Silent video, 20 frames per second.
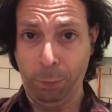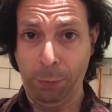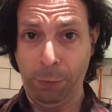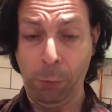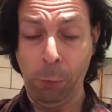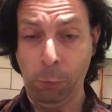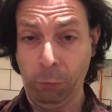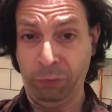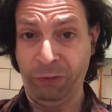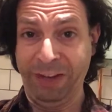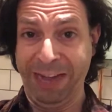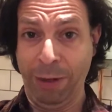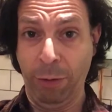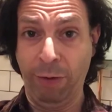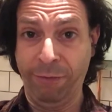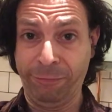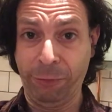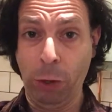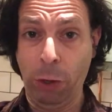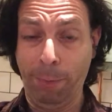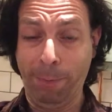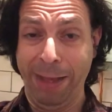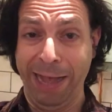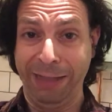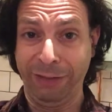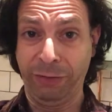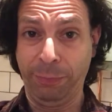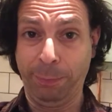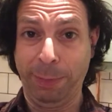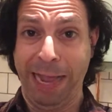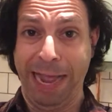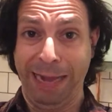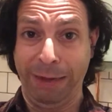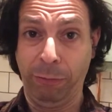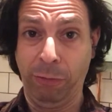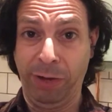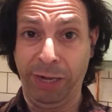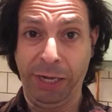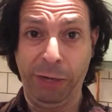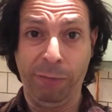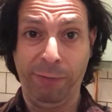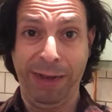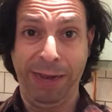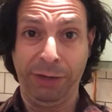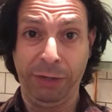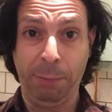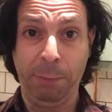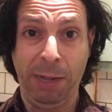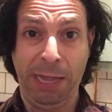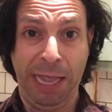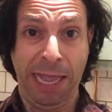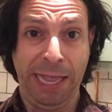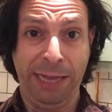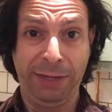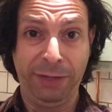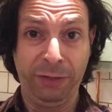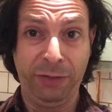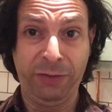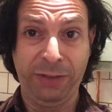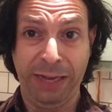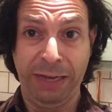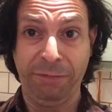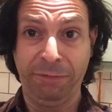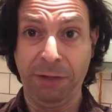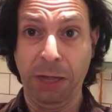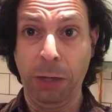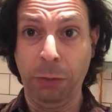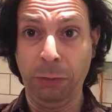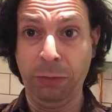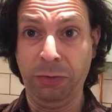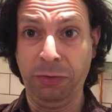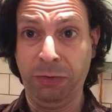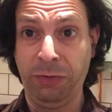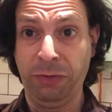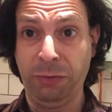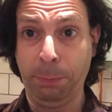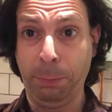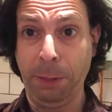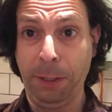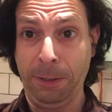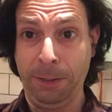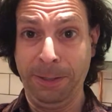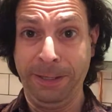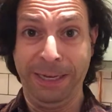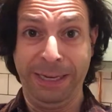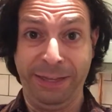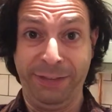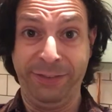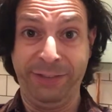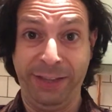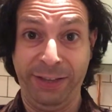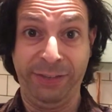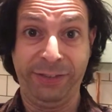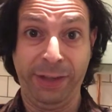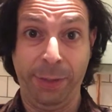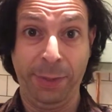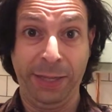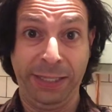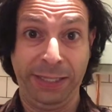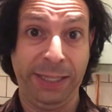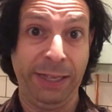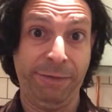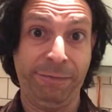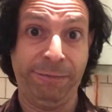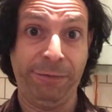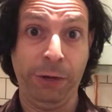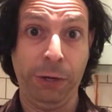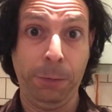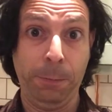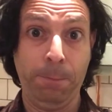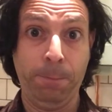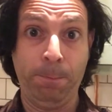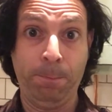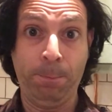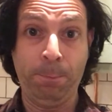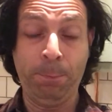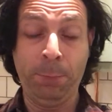Of course, now I've got Back to Black running around in my head instead of Ghosts, but at least it's something different.